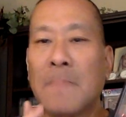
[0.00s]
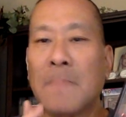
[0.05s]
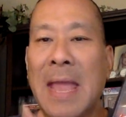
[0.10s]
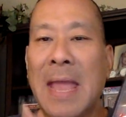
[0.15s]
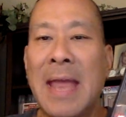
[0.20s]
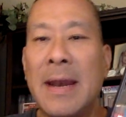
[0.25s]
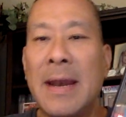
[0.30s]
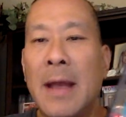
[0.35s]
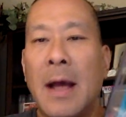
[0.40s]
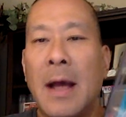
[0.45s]

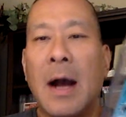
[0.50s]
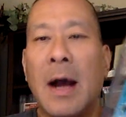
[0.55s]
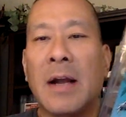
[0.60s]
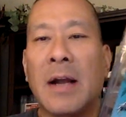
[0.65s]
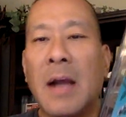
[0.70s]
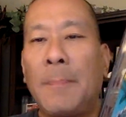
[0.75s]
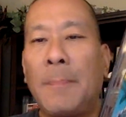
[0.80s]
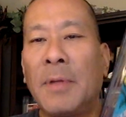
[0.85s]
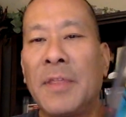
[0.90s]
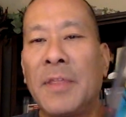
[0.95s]
And a
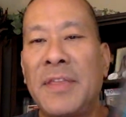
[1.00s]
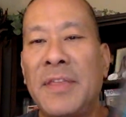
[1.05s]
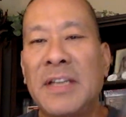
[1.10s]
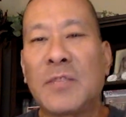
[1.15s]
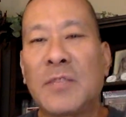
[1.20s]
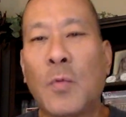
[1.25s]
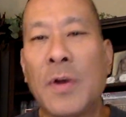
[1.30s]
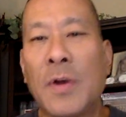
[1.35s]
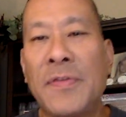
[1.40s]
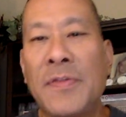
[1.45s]
couple of
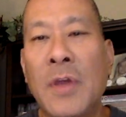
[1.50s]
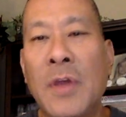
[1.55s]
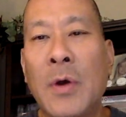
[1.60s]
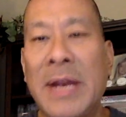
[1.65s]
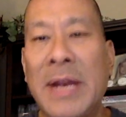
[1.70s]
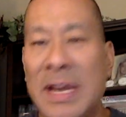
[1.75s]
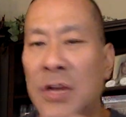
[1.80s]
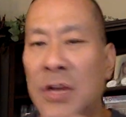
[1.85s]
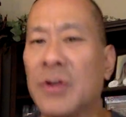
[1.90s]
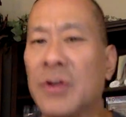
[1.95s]
things worth
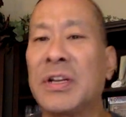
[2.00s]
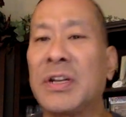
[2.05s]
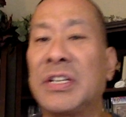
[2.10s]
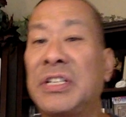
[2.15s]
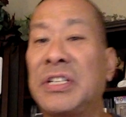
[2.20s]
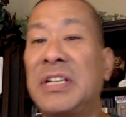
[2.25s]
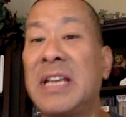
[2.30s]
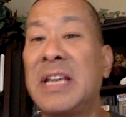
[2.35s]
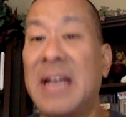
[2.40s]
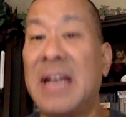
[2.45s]
noting, and you're going to
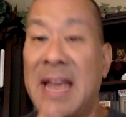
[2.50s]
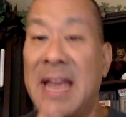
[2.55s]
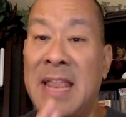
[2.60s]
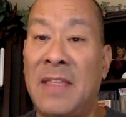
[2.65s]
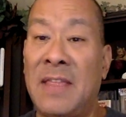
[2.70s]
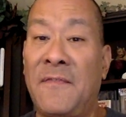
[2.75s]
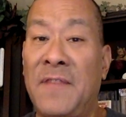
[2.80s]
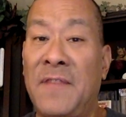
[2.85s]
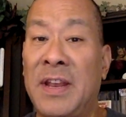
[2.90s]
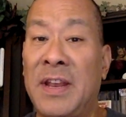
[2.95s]
see it in
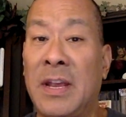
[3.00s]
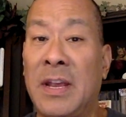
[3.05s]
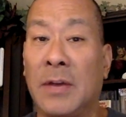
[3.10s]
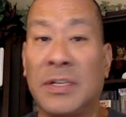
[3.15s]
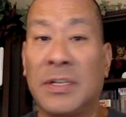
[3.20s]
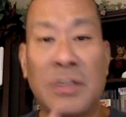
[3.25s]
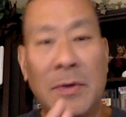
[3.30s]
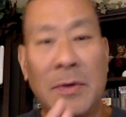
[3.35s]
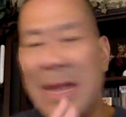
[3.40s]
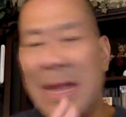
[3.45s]
the video.
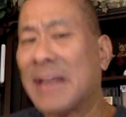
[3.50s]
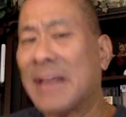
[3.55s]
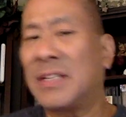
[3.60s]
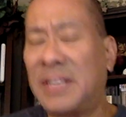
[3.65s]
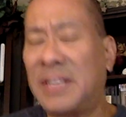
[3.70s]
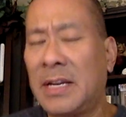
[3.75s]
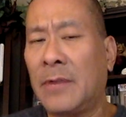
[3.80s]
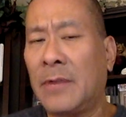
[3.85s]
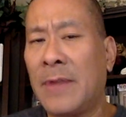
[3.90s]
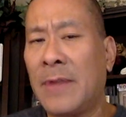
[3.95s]
So again,
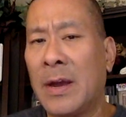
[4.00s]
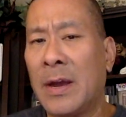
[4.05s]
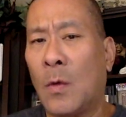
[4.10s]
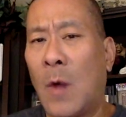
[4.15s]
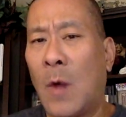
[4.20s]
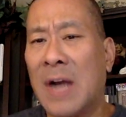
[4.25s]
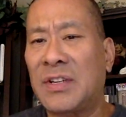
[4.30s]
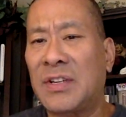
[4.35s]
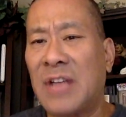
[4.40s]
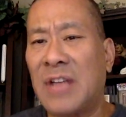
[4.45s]
stick around and
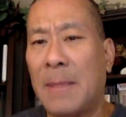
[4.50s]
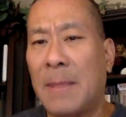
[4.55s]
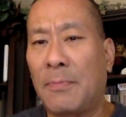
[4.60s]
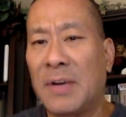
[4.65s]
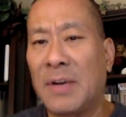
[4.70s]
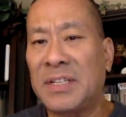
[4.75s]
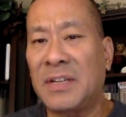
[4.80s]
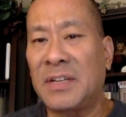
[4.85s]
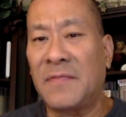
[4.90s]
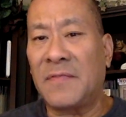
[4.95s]
watch that
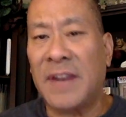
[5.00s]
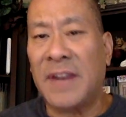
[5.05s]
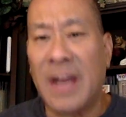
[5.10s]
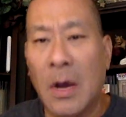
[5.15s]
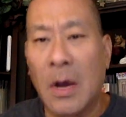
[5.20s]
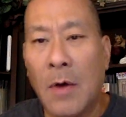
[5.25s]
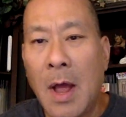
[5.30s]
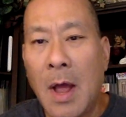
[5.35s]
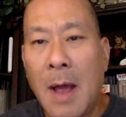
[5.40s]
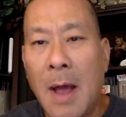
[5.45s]
pressing
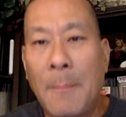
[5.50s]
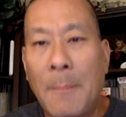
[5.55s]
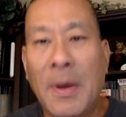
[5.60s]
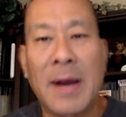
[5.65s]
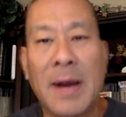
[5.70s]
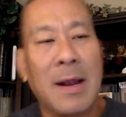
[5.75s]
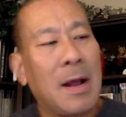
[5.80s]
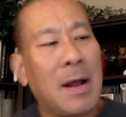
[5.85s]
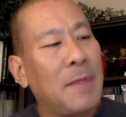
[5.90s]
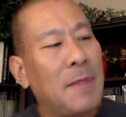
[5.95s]
video.
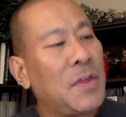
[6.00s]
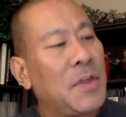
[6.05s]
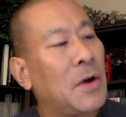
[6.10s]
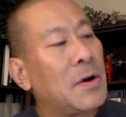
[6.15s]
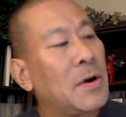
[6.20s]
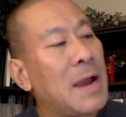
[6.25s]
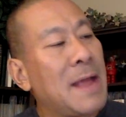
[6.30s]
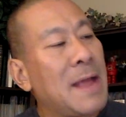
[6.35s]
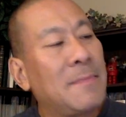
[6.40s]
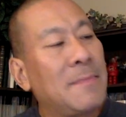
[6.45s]
But there
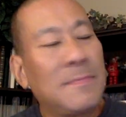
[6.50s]
are